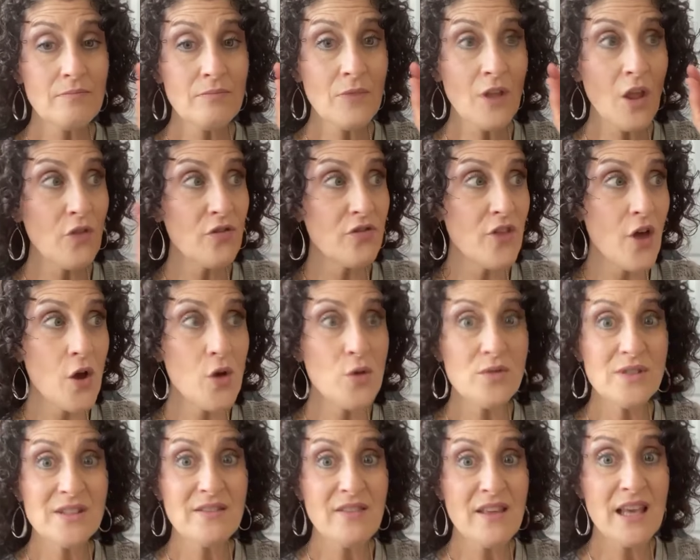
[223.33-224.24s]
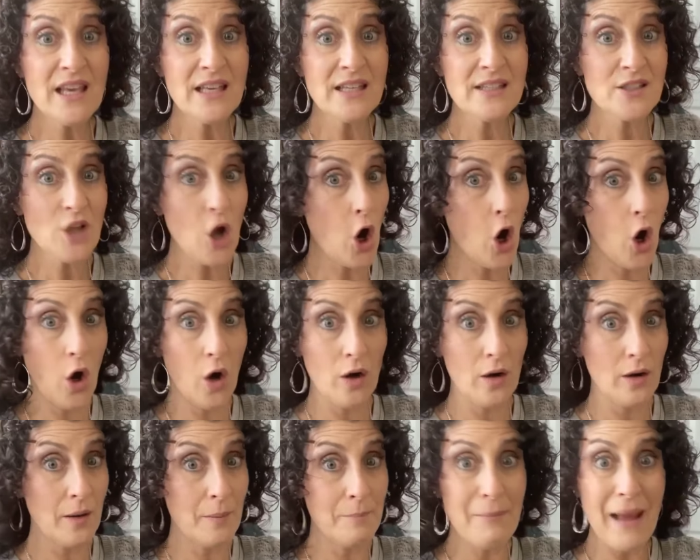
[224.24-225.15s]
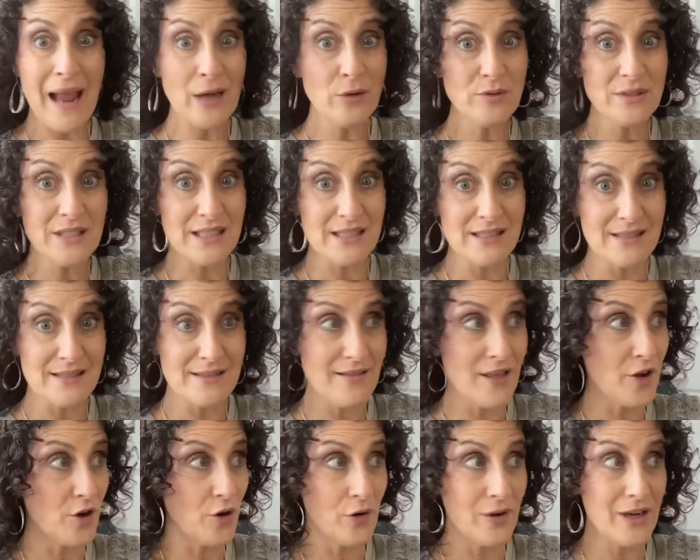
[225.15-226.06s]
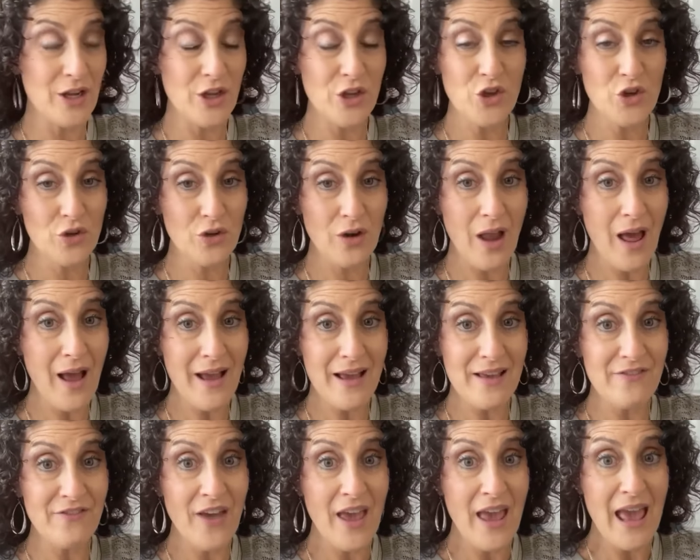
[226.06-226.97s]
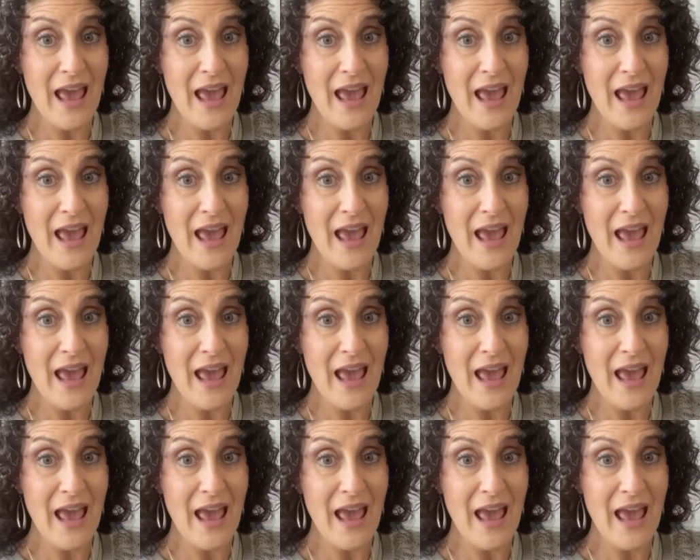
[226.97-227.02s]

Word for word: those things are mountains that are in your life